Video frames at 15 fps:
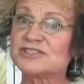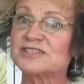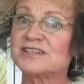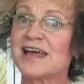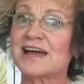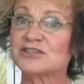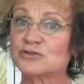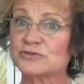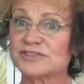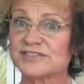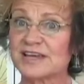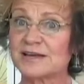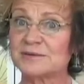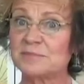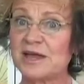is a natural
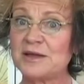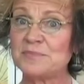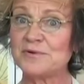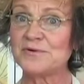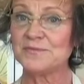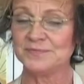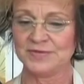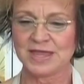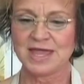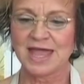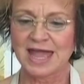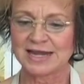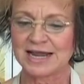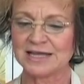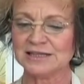sandpaper,
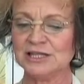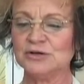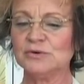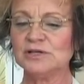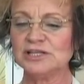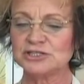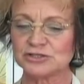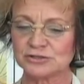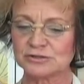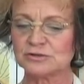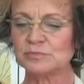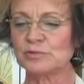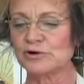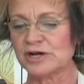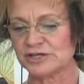and I literally took the
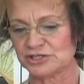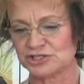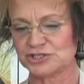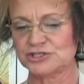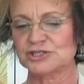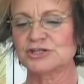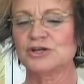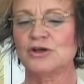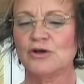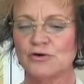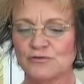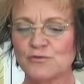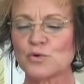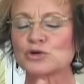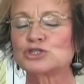brush
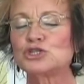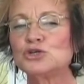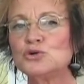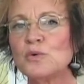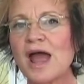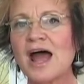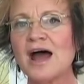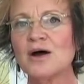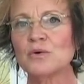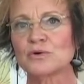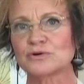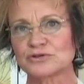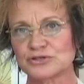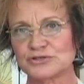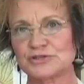for two
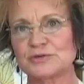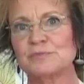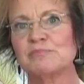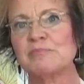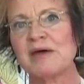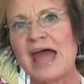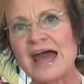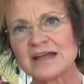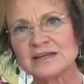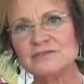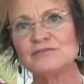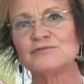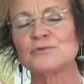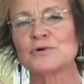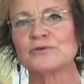hours back and
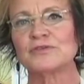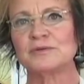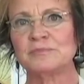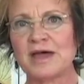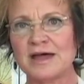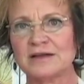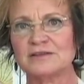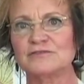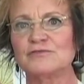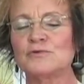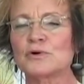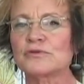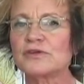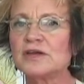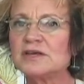forth and back and
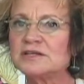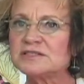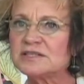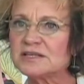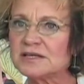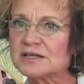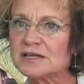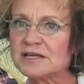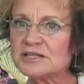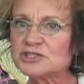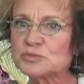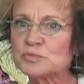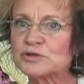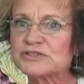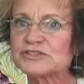forth to get
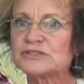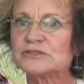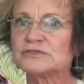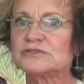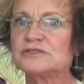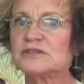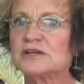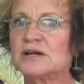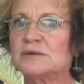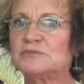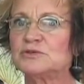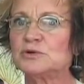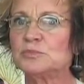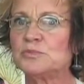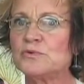each bristle to come
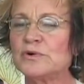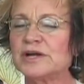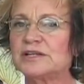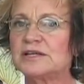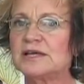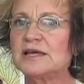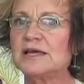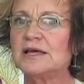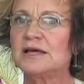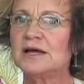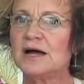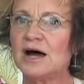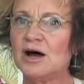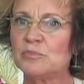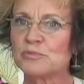to a point.
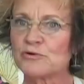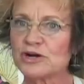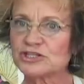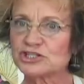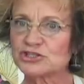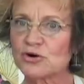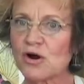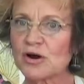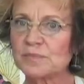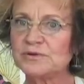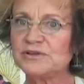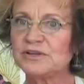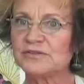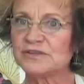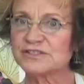A brush
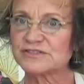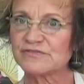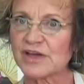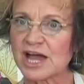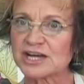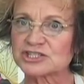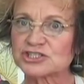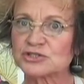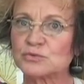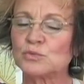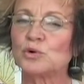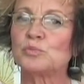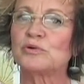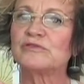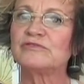sharpened in this fashion
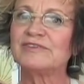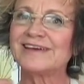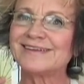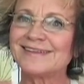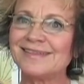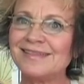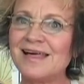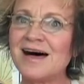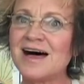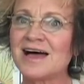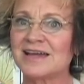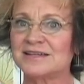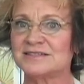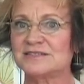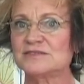will prevent
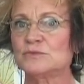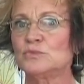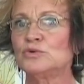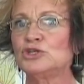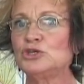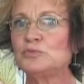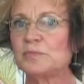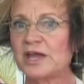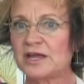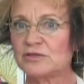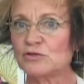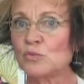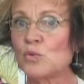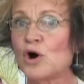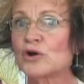lines when you paint
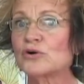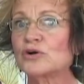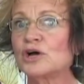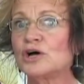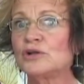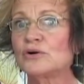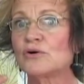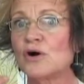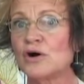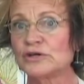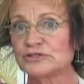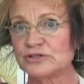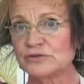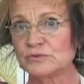the watercolor onto